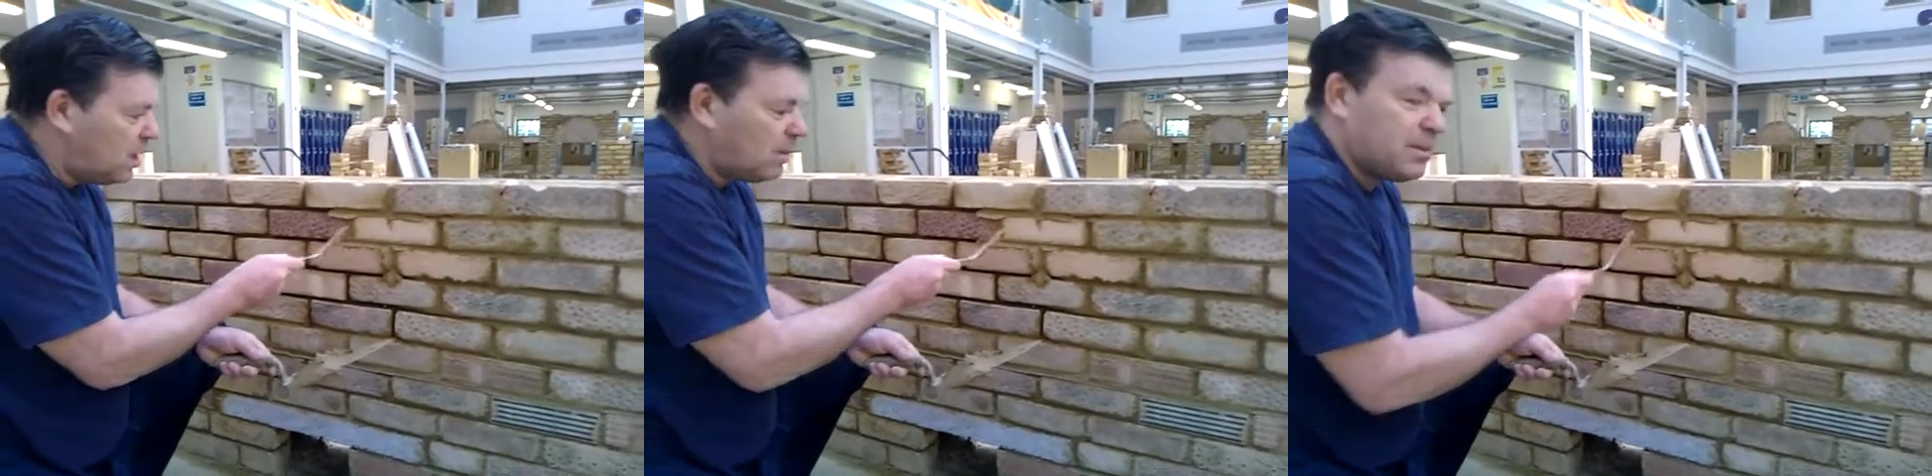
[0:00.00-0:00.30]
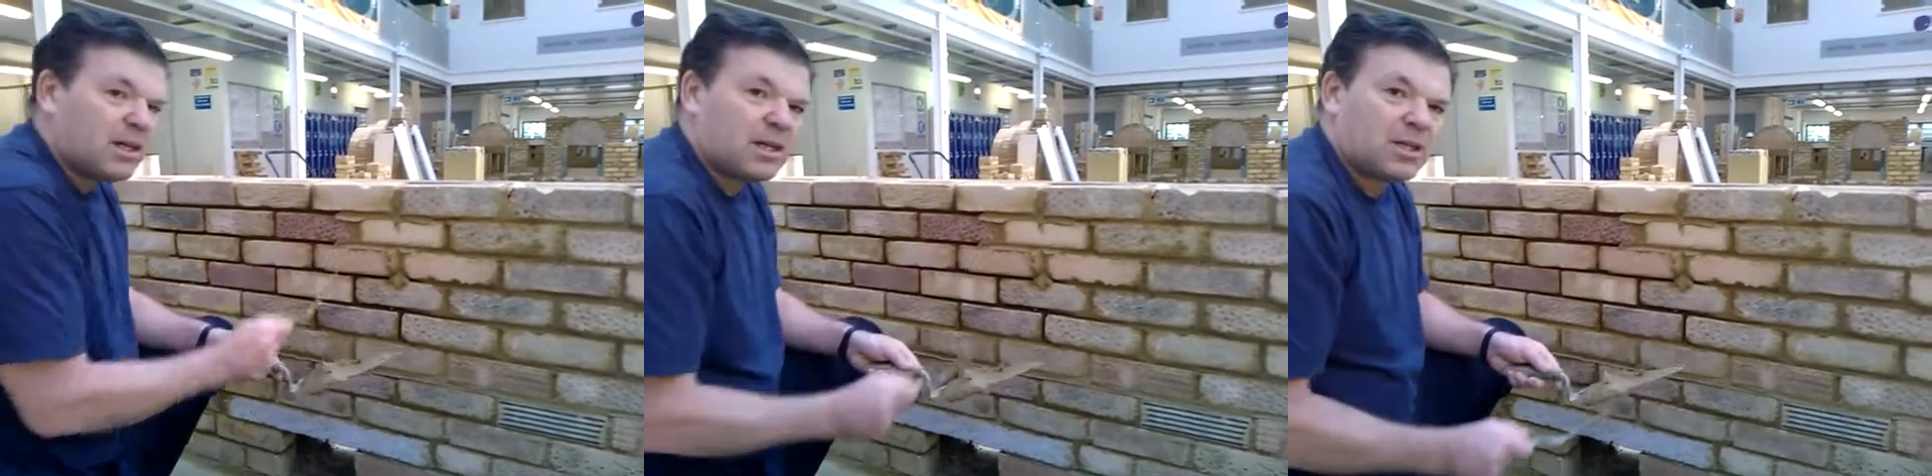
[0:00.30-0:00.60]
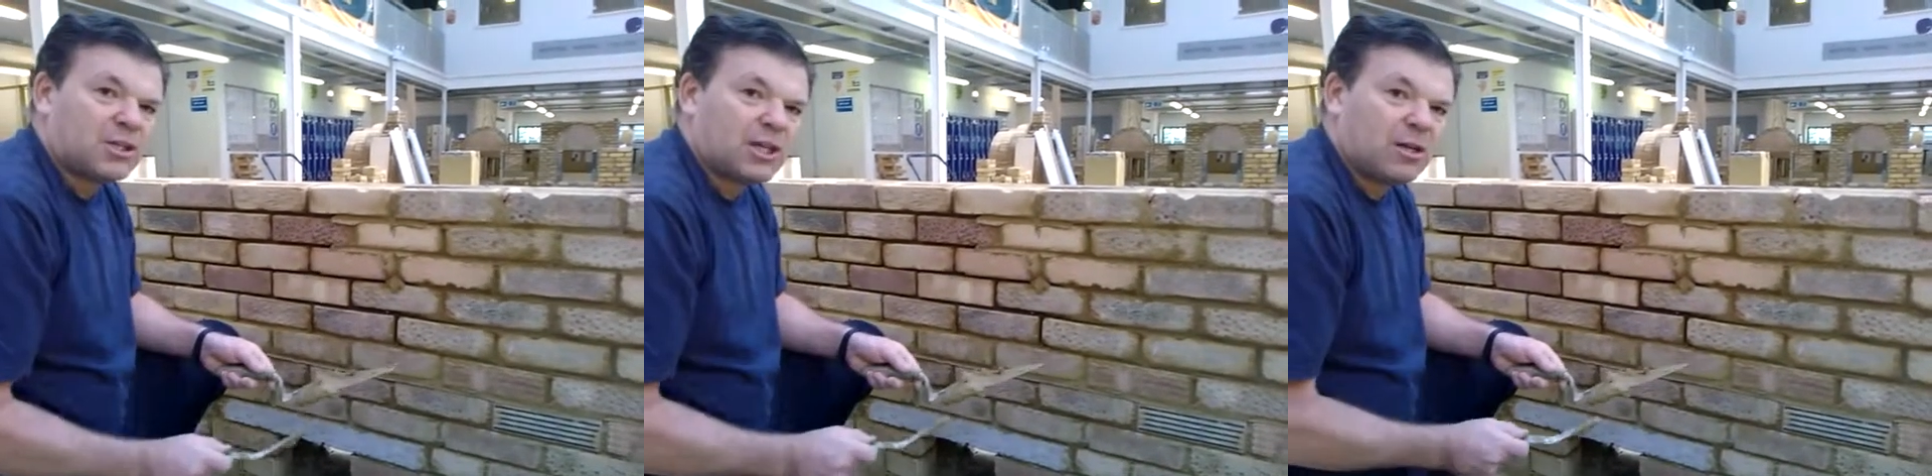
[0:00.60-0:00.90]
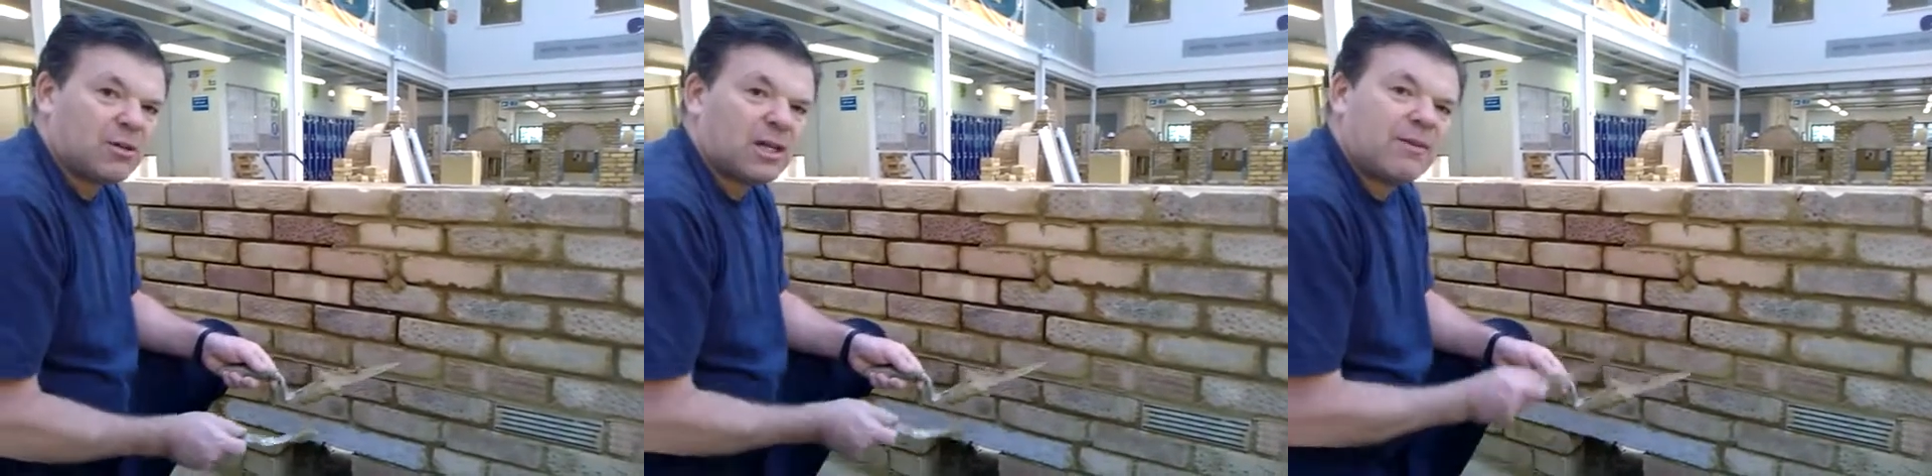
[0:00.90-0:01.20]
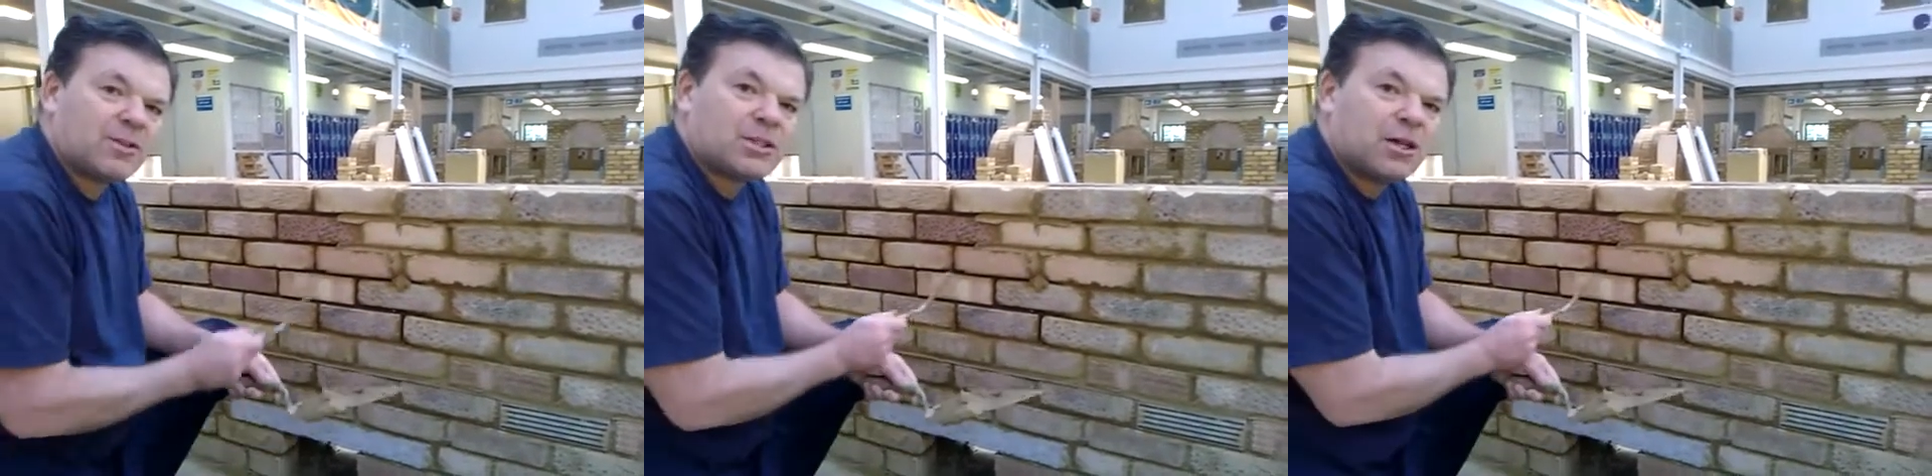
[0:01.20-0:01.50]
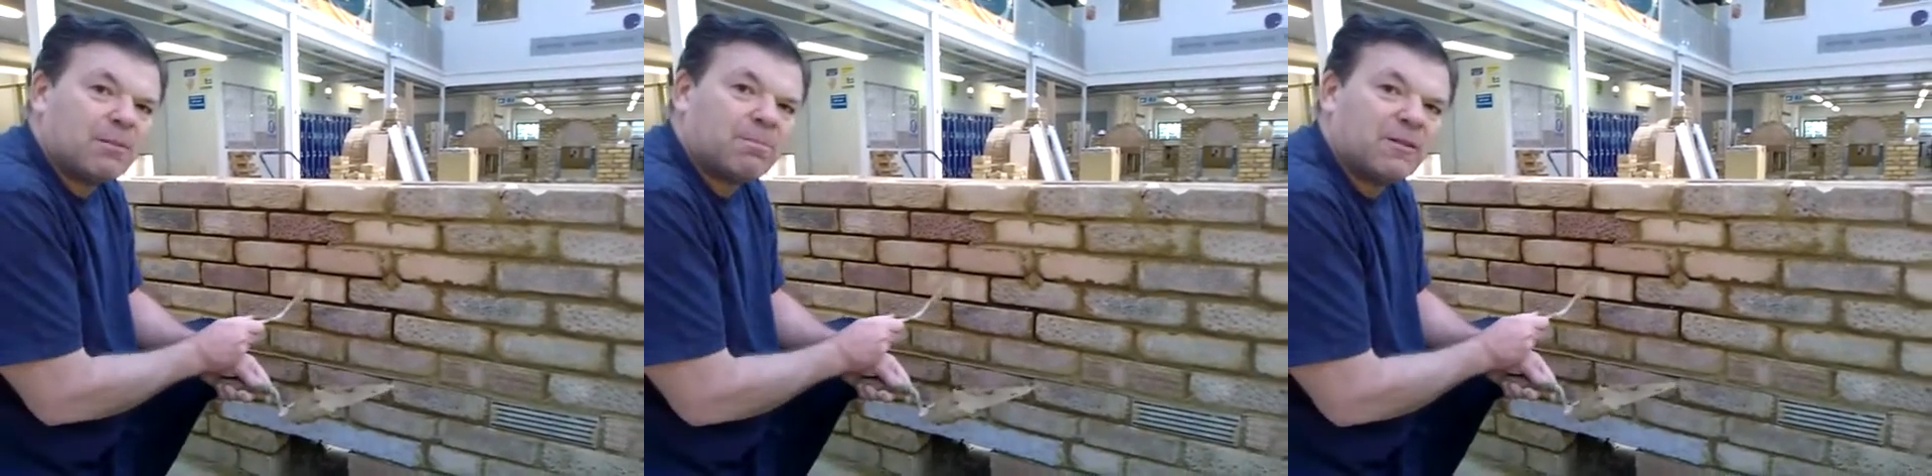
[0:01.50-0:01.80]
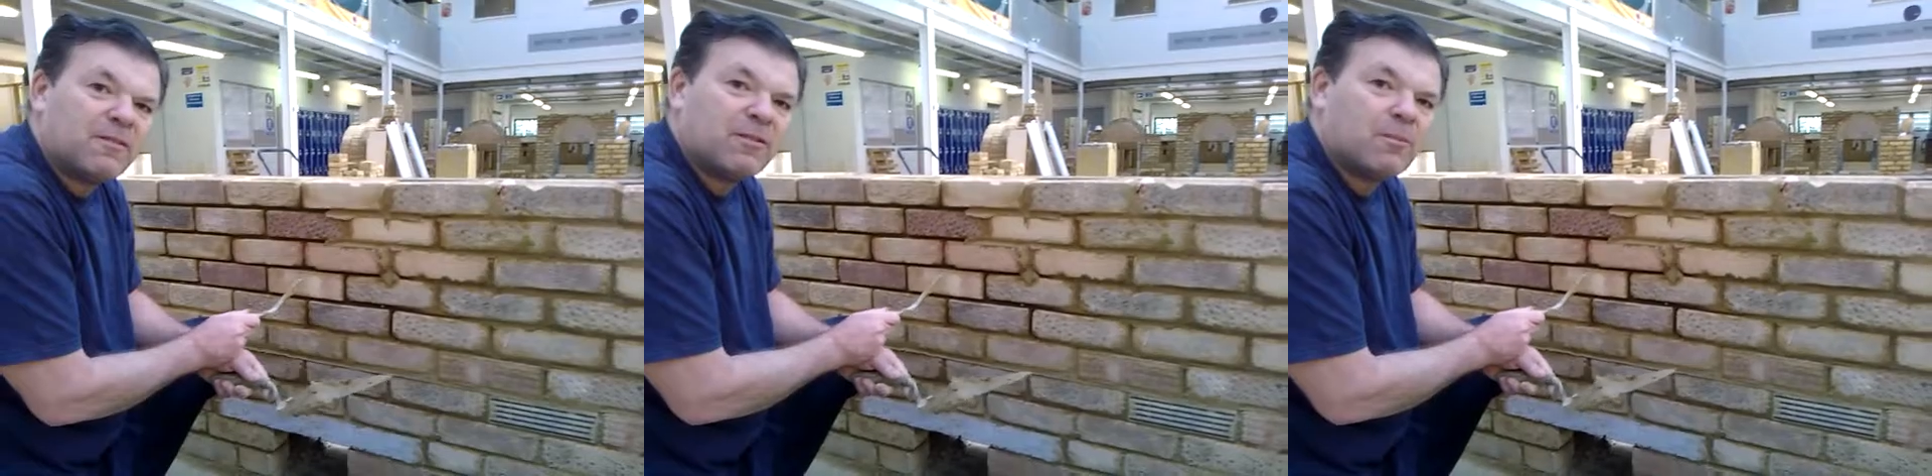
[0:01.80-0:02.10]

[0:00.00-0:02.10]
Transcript: I'm now going to show you another type of